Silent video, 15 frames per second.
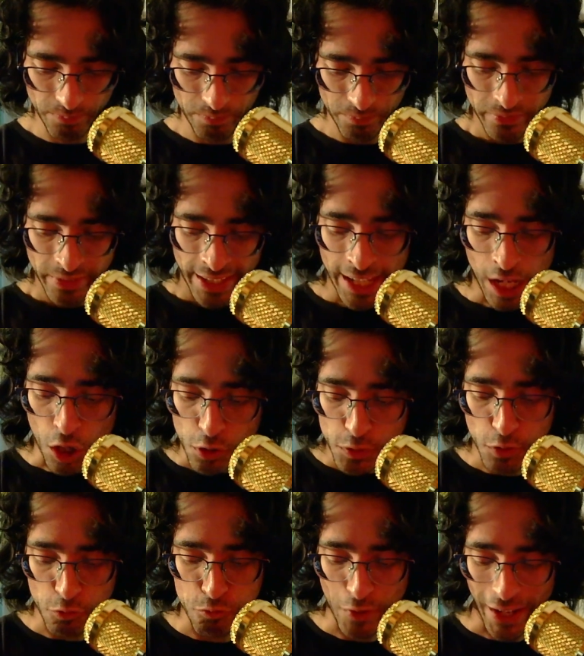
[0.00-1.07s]
He heard the
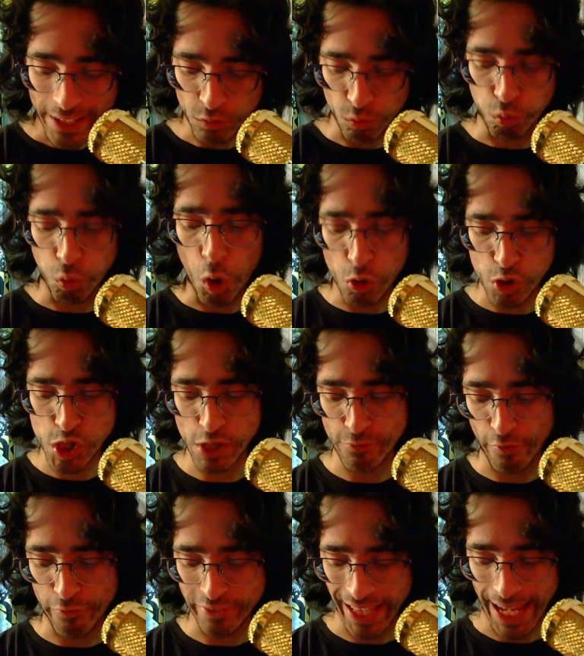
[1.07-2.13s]
faint whoosh of a
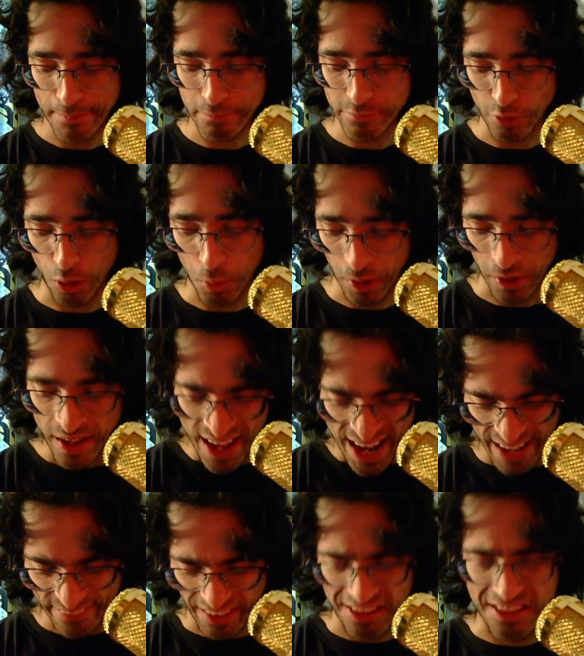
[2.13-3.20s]
flamethrower
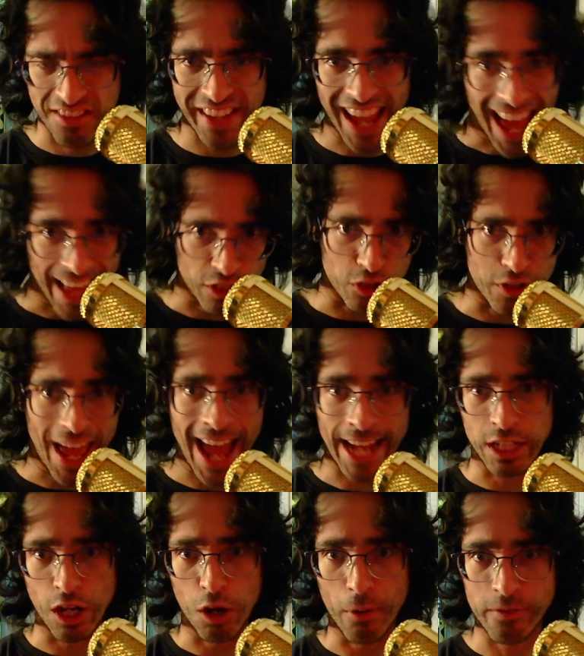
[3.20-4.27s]
and the scattered
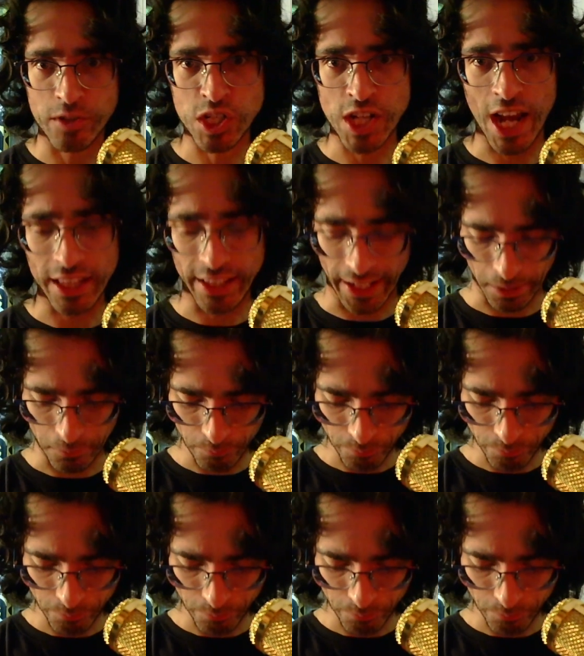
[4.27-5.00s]
echo of shelling.